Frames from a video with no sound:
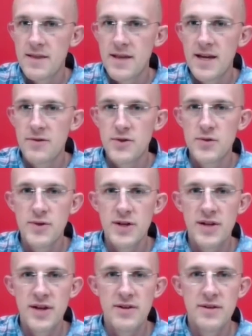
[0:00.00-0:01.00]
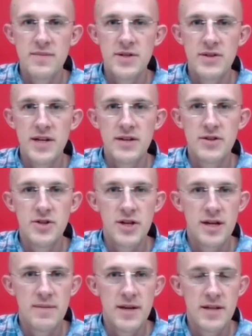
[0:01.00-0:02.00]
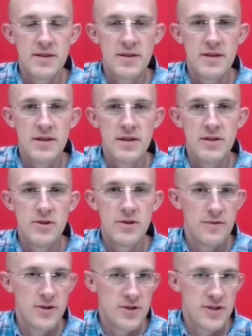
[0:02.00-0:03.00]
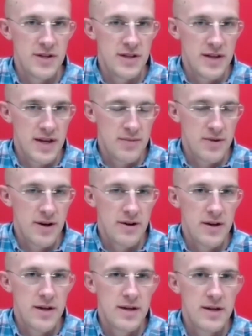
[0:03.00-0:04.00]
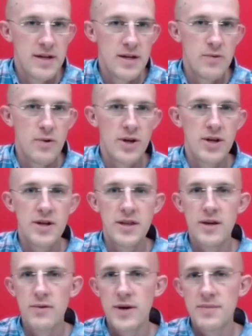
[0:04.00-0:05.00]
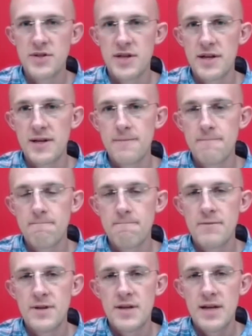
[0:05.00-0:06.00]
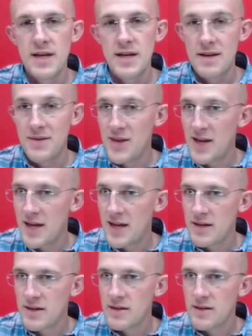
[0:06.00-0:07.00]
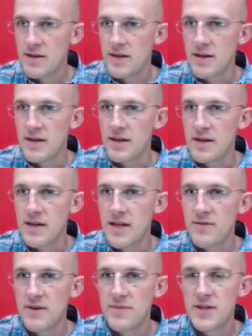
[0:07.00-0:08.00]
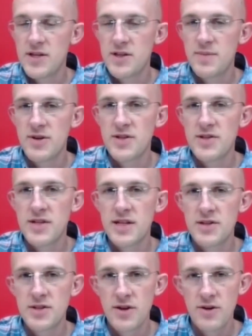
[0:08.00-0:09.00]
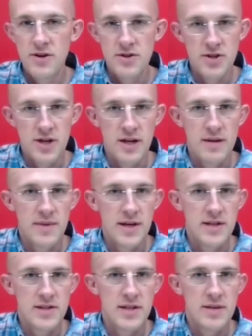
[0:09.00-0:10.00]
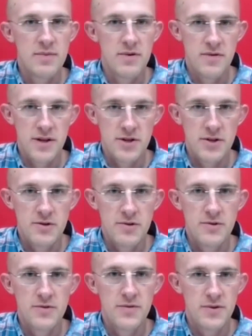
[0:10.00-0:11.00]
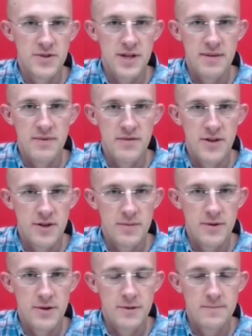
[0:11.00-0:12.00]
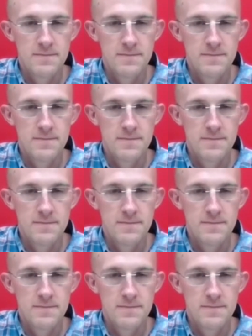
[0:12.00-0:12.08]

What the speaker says: that was what allowed him to land a job at the university library working on their website. And that gave him the experience to get his current job as a professional full-time developer.